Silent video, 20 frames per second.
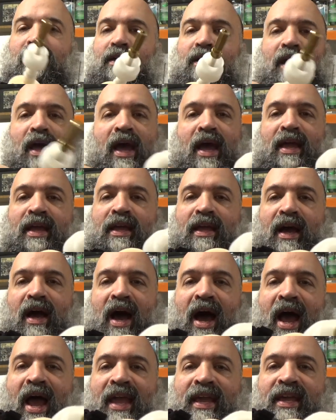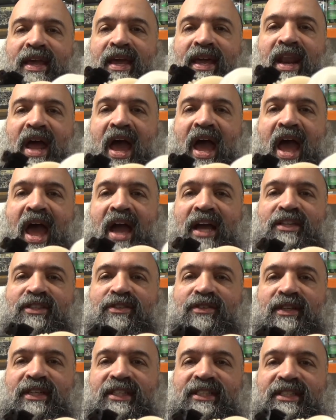hey, I can
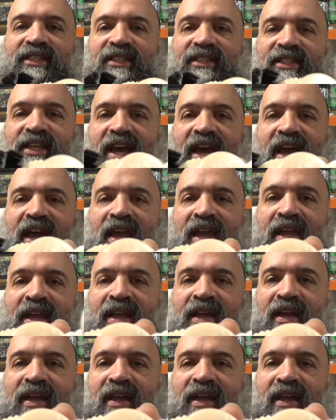actually say,